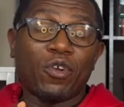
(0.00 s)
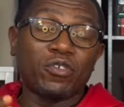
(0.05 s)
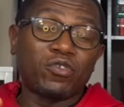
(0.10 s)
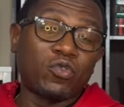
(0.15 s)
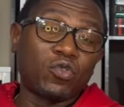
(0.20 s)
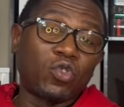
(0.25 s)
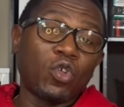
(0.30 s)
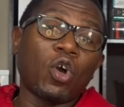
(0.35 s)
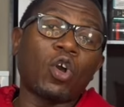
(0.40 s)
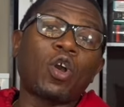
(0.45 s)
us
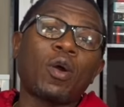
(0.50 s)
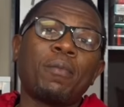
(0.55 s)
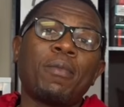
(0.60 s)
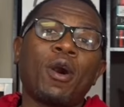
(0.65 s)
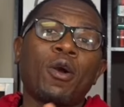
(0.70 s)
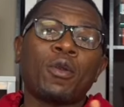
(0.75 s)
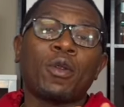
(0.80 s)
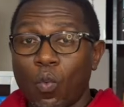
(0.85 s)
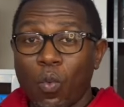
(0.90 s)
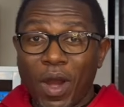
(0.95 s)
to talk
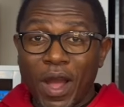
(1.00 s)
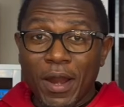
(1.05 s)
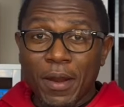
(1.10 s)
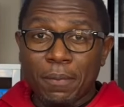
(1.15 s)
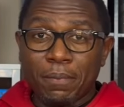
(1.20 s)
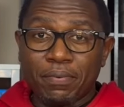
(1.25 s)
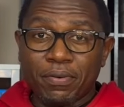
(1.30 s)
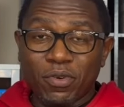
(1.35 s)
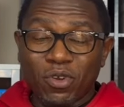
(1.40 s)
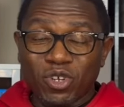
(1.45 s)
about
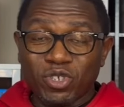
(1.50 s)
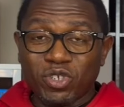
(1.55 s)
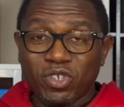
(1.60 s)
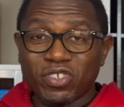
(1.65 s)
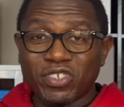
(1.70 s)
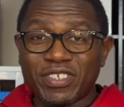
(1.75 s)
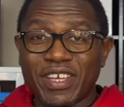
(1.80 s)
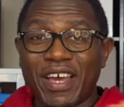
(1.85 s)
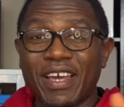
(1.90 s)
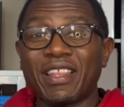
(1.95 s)
one, production
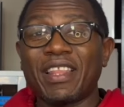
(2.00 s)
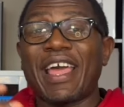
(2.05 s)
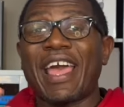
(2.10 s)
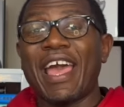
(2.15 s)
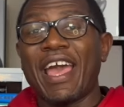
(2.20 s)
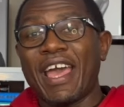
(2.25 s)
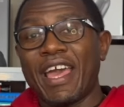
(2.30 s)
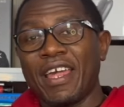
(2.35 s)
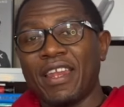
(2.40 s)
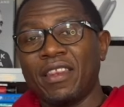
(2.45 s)
site
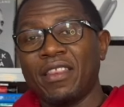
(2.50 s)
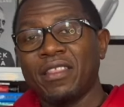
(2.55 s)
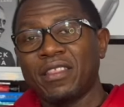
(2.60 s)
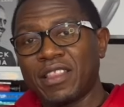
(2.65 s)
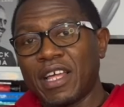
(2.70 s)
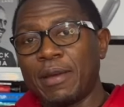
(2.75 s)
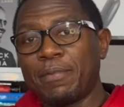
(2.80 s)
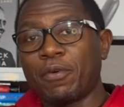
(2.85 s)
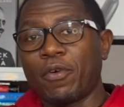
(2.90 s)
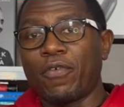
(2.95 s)
and
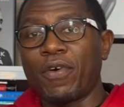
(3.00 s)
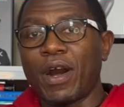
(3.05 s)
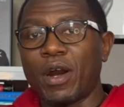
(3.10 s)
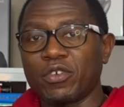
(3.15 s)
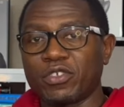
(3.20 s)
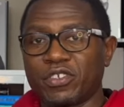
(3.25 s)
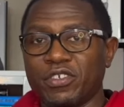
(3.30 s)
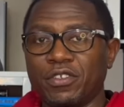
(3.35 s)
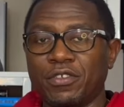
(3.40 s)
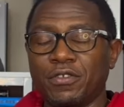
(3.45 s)
type of
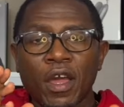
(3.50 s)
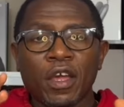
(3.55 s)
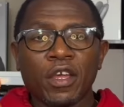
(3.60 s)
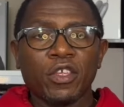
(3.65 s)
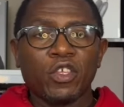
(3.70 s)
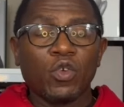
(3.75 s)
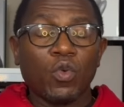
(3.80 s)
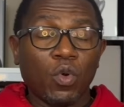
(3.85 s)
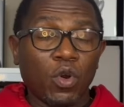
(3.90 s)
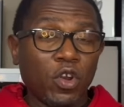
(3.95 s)
housing.
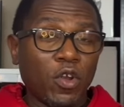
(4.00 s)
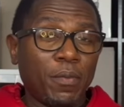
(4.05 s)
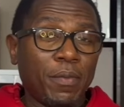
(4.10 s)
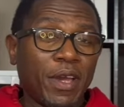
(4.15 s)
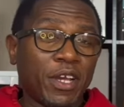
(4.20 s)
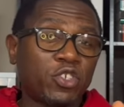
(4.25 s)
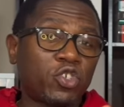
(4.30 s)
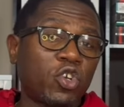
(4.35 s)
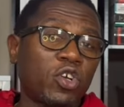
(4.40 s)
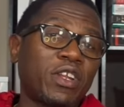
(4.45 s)
You want to
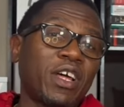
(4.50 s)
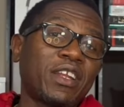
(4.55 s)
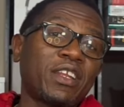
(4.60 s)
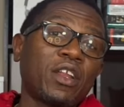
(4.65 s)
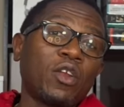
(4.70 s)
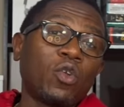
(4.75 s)
make sure that the